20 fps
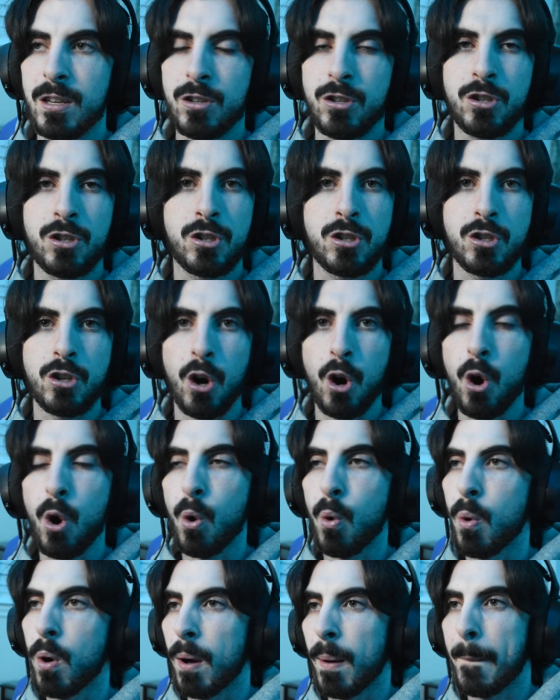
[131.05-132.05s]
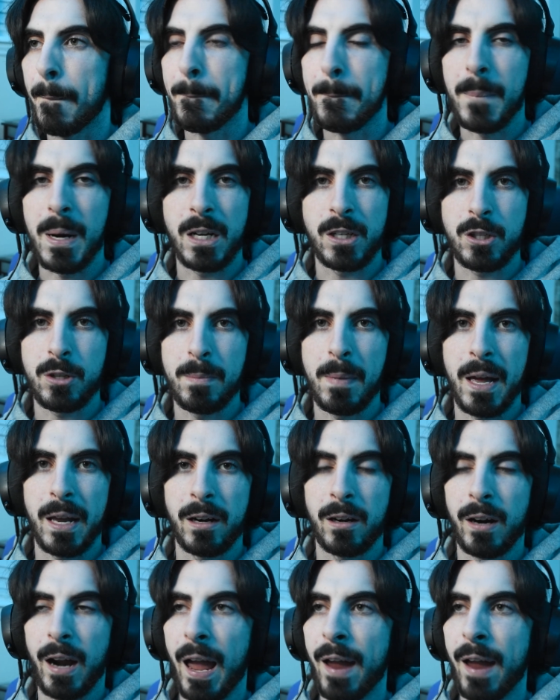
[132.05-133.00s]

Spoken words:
so much better.